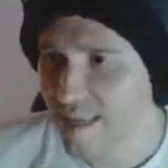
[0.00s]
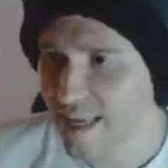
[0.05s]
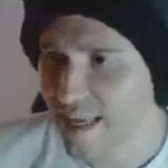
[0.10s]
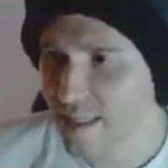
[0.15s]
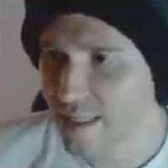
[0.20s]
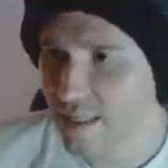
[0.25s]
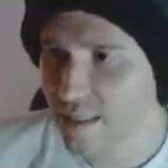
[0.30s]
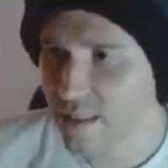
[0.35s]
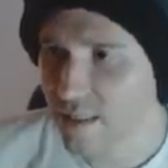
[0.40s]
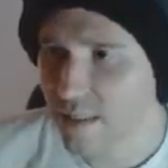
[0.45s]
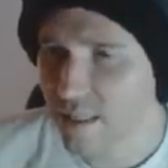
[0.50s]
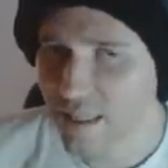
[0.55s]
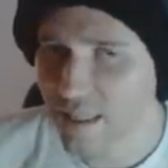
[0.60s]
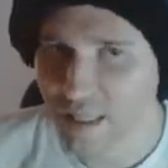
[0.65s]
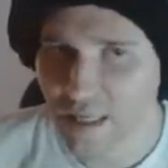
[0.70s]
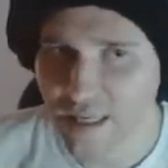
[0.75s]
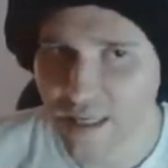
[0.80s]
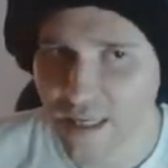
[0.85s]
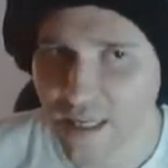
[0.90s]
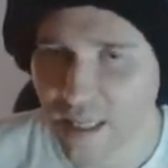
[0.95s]
this?
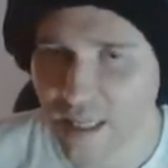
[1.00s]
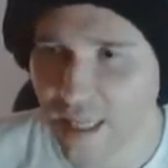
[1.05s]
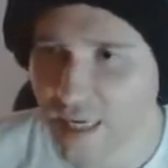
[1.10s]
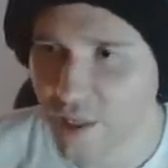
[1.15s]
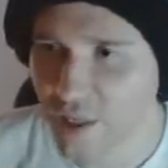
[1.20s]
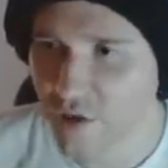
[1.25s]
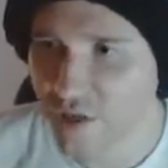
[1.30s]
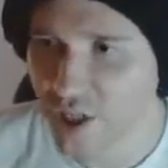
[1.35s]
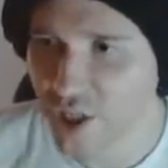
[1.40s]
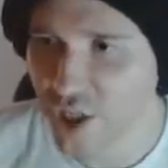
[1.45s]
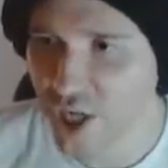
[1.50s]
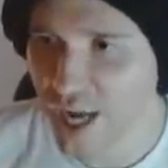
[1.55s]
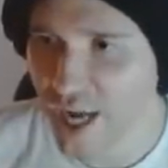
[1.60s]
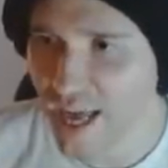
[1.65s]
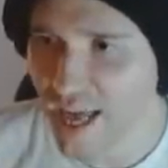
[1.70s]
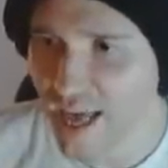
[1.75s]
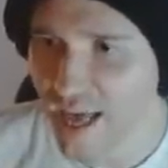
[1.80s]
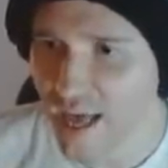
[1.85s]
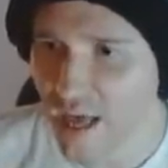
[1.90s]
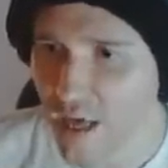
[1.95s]
Isn't like an electric
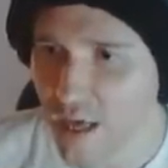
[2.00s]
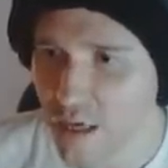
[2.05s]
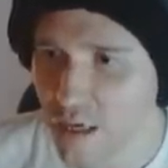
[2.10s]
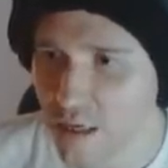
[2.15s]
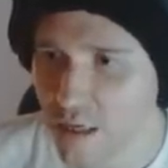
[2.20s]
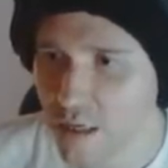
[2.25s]
chair.